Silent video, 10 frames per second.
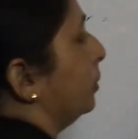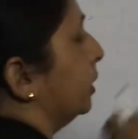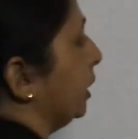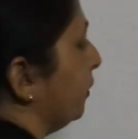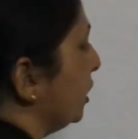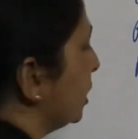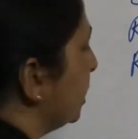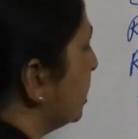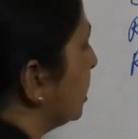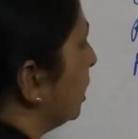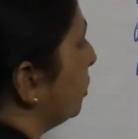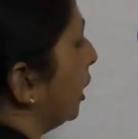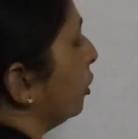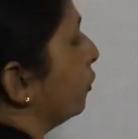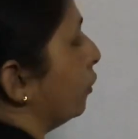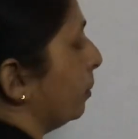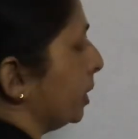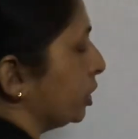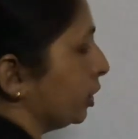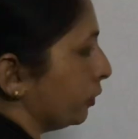Division is required of
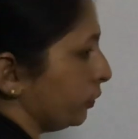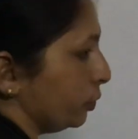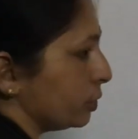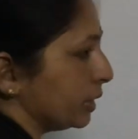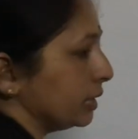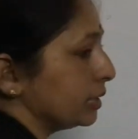formation of new cells.